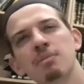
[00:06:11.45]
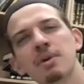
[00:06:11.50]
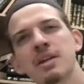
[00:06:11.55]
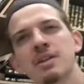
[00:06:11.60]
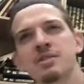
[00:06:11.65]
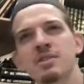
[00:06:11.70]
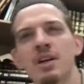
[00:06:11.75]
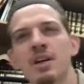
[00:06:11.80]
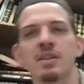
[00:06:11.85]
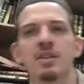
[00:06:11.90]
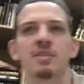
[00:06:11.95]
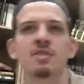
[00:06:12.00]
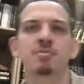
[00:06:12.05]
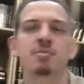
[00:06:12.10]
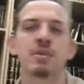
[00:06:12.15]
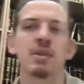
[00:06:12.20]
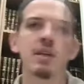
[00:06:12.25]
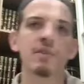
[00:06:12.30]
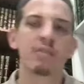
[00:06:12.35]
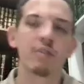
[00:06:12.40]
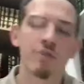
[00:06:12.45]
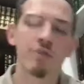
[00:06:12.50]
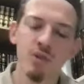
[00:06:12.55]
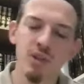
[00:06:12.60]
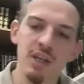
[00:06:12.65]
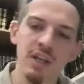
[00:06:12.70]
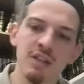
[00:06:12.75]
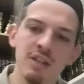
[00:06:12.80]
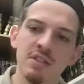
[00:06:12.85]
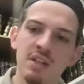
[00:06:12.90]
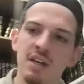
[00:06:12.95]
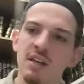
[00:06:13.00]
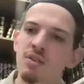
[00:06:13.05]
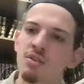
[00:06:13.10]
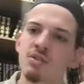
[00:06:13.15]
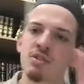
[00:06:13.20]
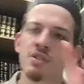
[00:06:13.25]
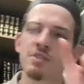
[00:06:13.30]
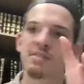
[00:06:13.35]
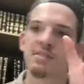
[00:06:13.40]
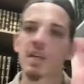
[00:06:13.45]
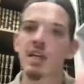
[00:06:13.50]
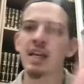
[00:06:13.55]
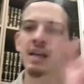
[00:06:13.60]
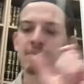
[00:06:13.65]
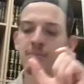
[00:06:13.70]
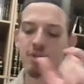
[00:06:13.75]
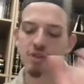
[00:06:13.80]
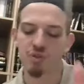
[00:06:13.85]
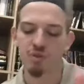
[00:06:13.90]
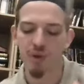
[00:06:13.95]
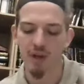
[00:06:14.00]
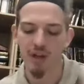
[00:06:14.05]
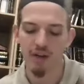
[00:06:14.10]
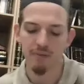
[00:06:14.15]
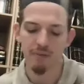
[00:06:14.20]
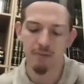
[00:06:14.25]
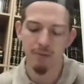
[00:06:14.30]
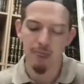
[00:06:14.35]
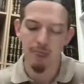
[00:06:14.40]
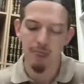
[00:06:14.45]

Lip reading: but he's not a disbeliever fully. There's a state in between.